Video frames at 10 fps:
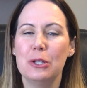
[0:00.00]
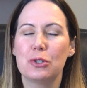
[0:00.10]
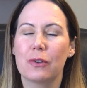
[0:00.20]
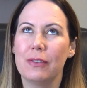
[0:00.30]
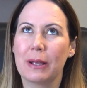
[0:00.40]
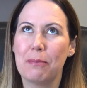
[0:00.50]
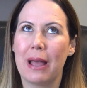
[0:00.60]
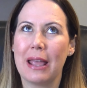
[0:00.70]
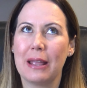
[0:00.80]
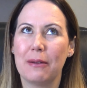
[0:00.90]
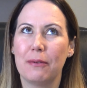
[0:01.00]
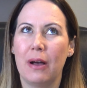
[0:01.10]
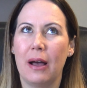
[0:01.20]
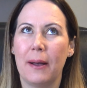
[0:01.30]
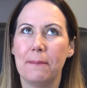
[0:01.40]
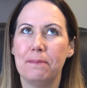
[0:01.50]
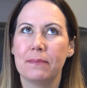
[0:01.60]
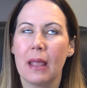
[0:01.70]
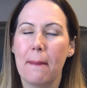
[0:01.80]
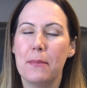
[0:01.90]
Sort of like my
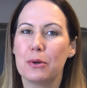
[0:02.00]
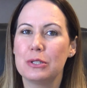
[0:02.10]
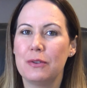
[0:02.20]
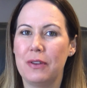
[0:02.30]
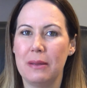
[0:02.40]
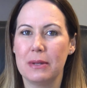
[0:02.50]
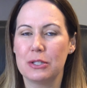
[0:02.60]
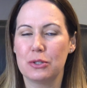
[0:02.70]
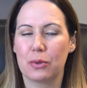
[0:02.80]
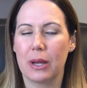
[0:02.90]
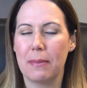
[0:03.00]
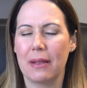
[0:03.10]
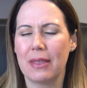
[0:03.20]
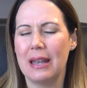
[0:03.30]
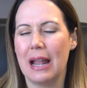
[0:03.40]
um, most famous story about that.